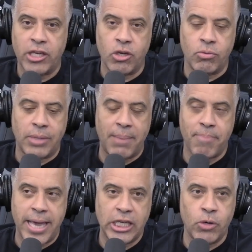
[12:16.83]
you they
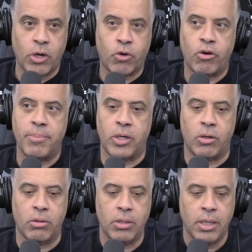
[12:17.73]
make you a
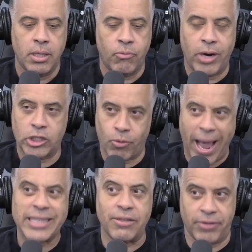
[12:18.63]
criminal
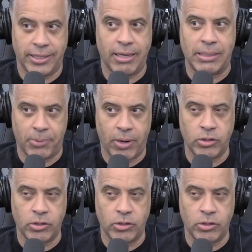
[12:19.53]
retroactively is how Democrats